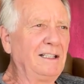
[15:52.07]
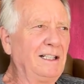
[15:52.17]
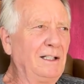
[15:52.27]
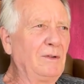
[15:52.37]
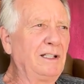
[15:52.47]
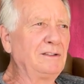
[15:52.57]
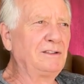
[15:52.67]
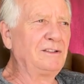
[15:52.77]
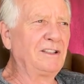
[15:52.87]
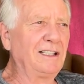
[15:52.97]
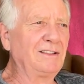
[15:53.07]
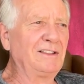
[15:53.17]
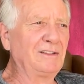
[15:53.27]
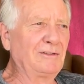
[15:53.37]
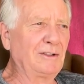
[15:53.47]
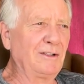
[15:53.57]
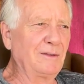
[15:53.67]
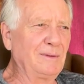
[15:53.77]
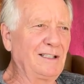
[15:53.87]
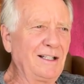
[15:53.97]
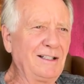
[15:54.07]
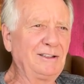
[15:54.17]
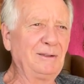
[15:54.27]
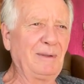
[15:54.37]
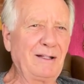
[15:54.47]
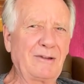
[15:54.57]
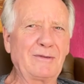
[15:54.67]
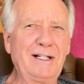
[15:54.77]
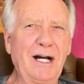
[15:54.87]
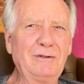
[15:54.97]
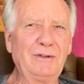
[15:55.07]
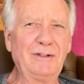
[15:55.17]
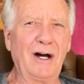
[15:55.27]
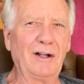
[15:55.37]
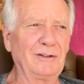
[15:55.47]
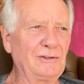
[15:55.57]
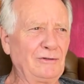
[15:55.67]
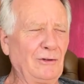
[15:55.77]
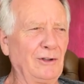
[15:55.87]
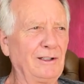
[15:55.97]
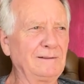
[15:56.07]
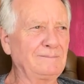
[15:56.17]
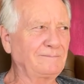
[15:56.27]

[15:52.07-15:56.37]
Anyway, she sent us this for Christmas. I think she paid $300 for it.